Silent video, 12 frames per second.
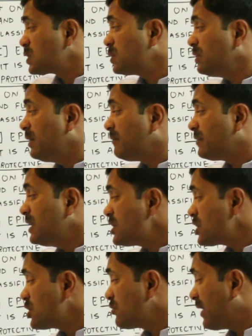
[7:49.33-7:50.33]
So
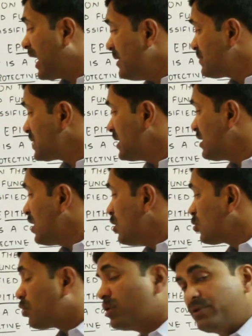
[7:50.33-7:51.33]
this tissue helps in
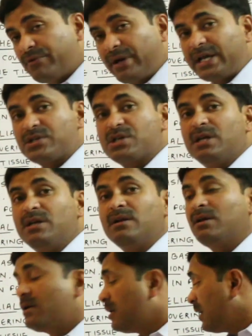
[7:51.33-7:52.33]

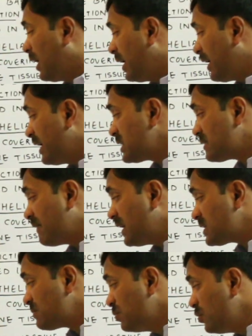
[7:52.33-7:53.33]
contraction as
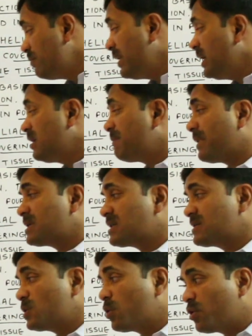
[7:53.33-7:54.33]
well as movement
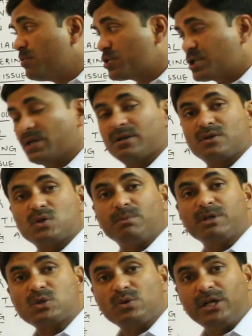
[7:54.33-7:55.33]
plus locomotion. So
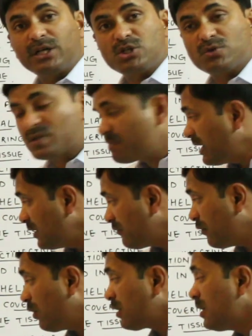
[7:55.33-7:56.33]
muscular tissue is meant
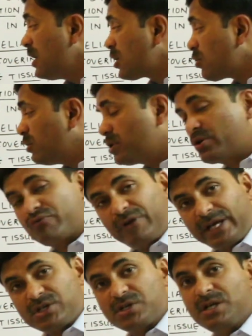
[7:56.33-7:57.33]
for
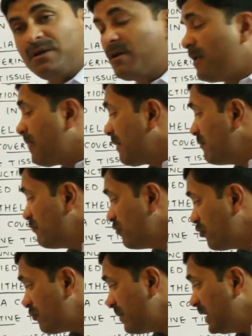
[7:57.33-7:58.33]
contraction,
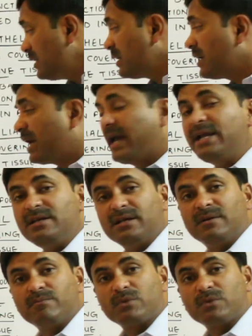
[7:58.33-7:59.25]
movement, and